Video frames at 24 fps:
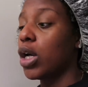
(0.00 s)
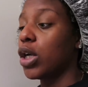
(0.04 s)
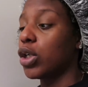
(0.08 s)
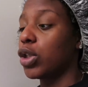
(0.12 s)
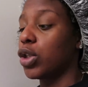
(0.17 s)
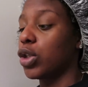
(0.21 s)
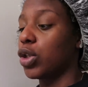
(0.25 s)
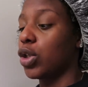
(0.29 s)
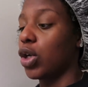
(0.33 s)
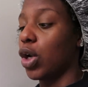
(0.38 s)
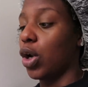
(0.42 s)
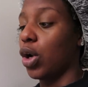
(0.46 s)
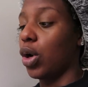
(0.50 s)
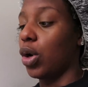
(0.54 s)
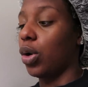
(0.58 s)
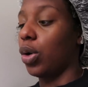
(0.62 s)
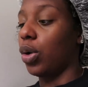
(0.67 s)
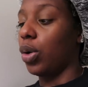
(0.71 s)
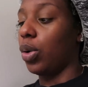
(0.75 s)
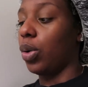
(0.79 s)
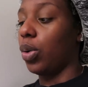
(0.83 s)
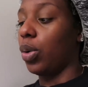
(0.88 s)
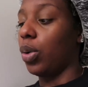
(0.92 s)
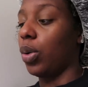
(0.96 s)

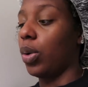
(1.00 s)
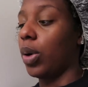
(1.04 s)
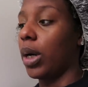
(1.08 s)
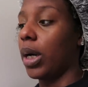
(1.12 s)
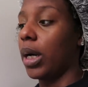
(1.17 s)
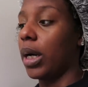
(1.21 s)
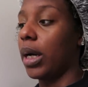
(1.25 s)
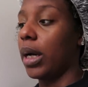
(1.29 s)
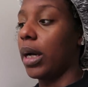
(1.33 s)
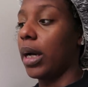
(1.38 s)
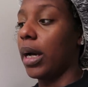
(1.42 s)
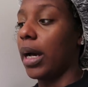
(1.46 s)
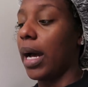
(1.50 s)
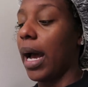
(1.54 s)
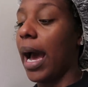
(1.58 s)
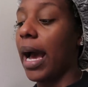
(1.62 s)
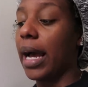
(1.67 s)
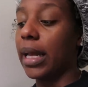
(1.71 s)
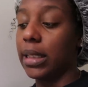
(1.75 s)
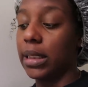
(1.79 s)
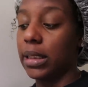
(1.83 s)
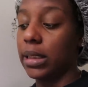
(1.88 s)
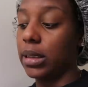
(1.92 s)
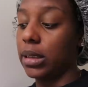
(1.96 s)
So I
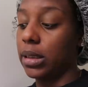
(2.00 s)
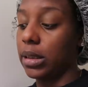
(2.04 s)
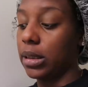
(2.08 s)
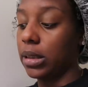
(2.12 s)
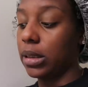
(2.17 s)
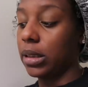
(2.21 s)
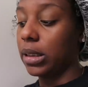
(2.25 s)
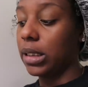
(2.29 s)
had to,